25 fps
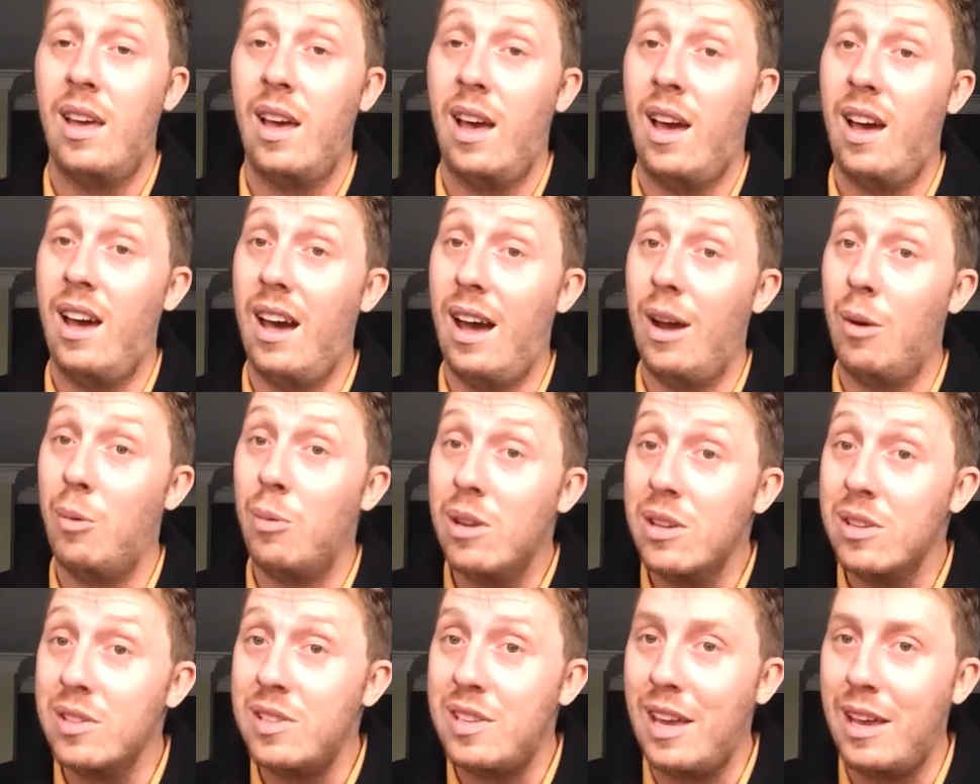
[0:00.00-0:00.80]
I
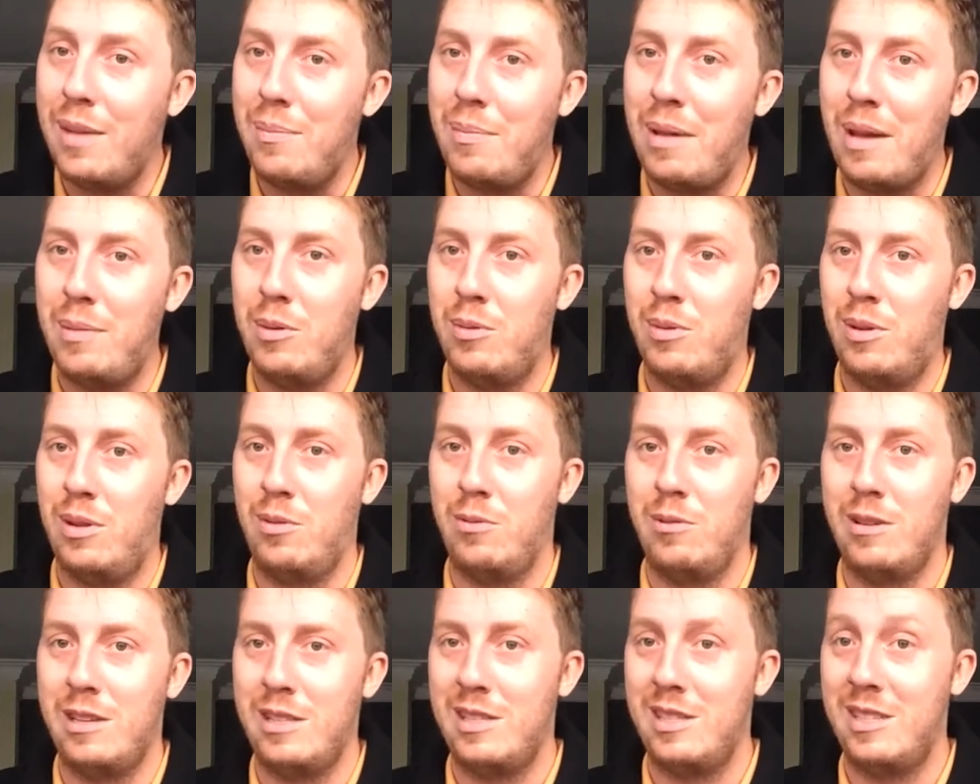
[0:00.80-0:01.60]
will say maybe one of
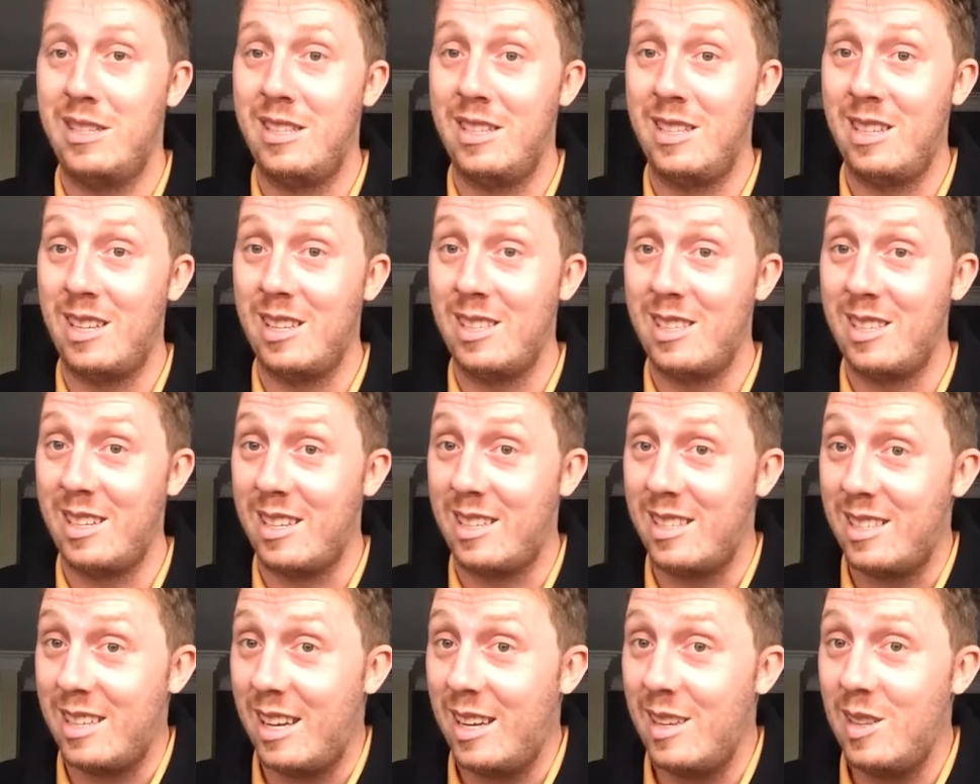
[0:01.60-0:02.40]
the reasons it doesn't
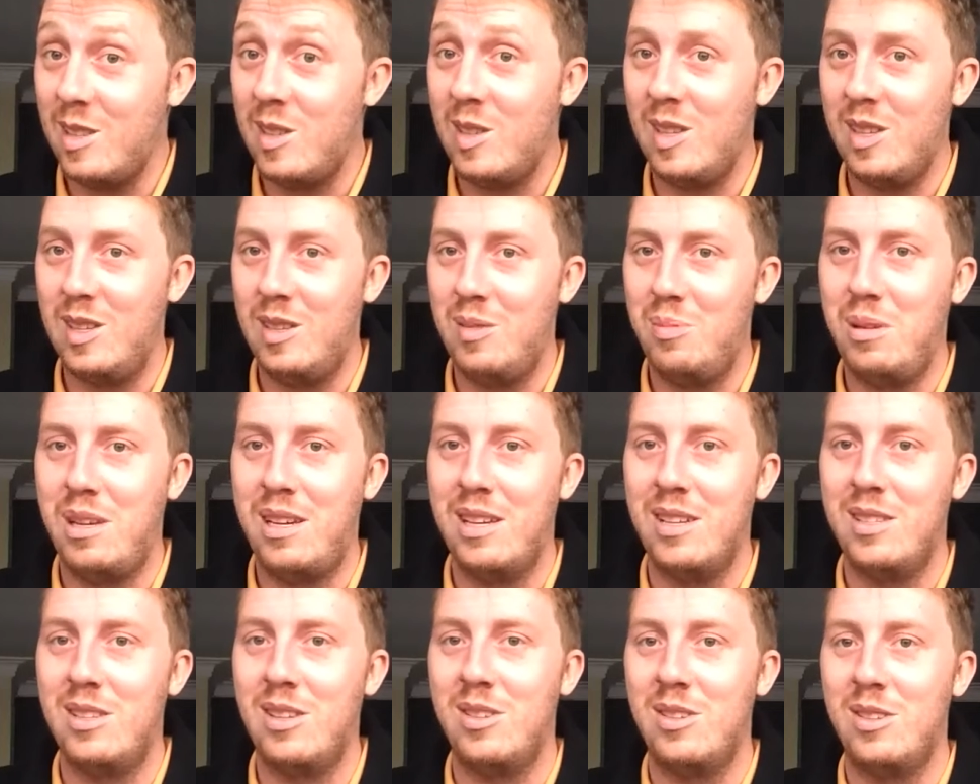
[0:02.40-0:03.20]
exist is
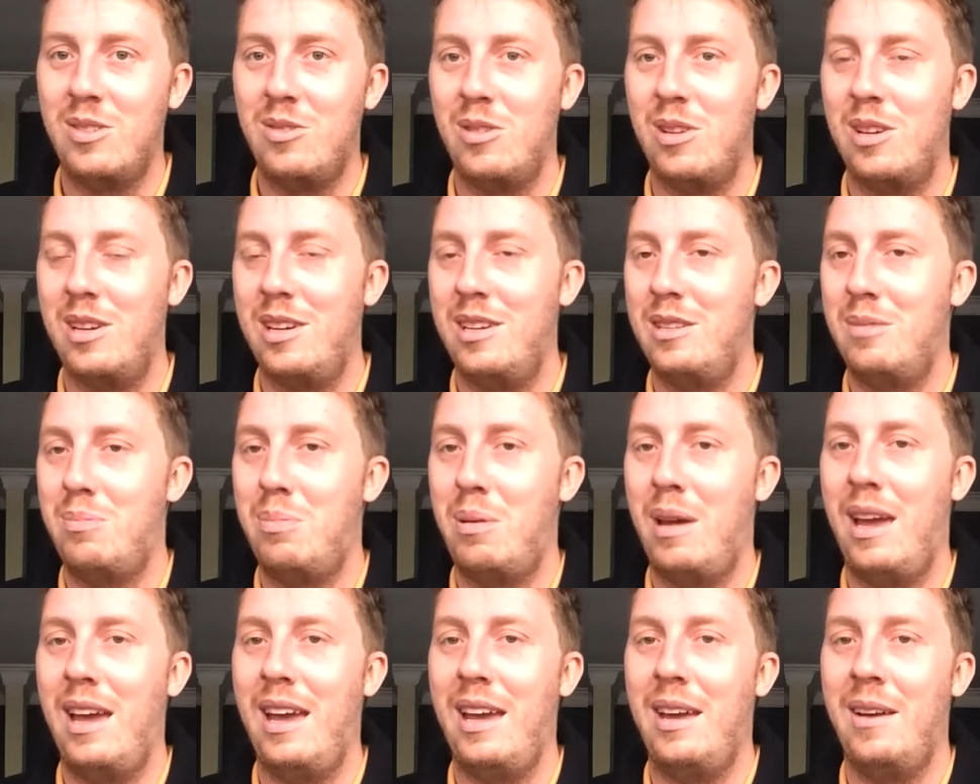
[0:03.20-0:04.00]
because Australians
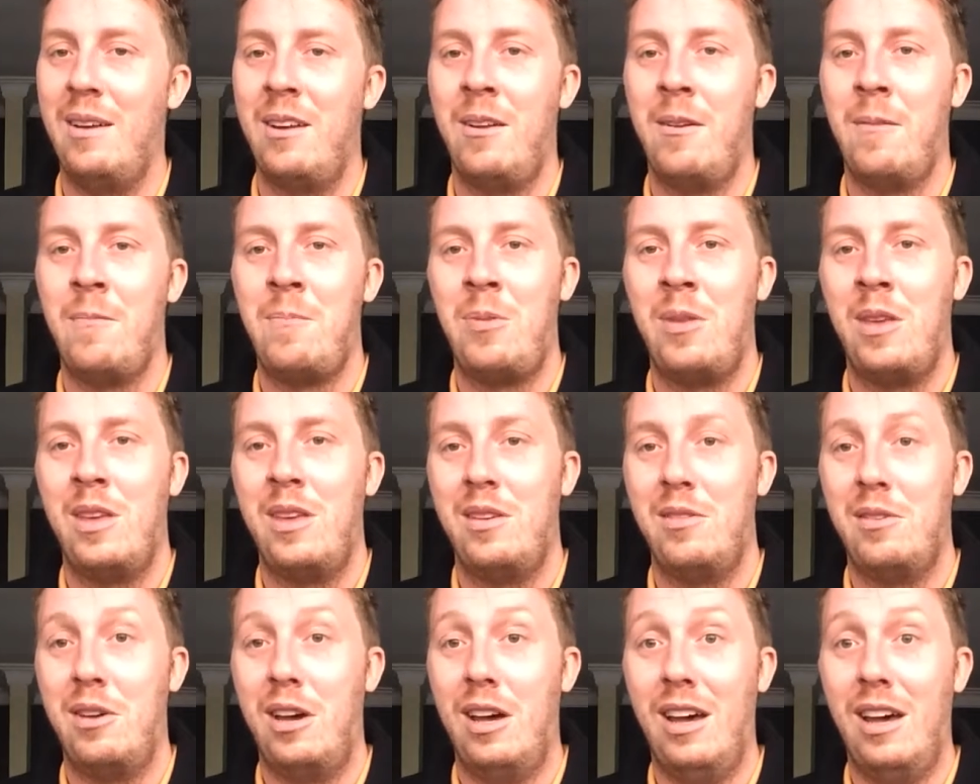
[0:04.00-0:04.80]
pay
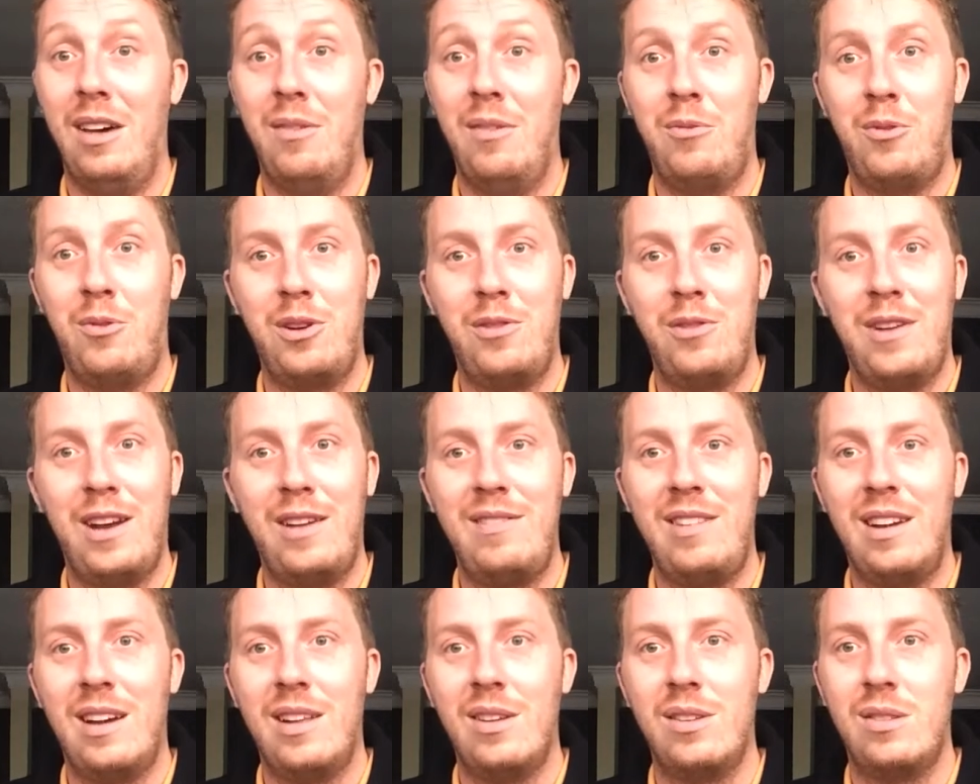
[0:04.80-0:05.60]

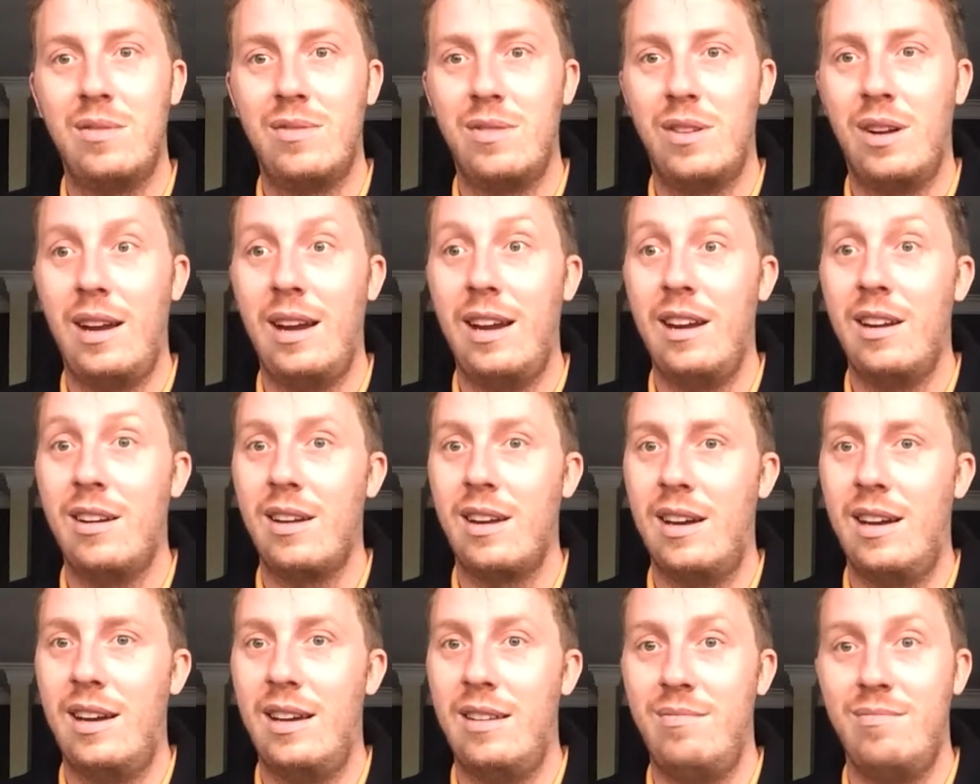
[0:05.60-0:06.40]
$45 for a
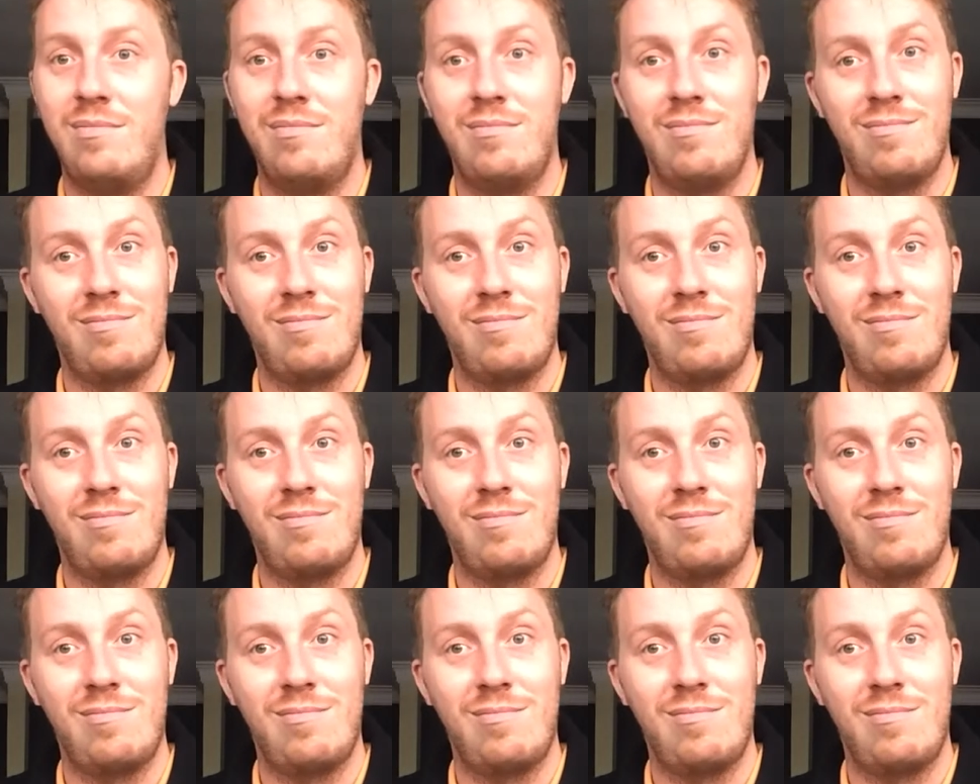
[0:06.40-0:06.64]
haircut.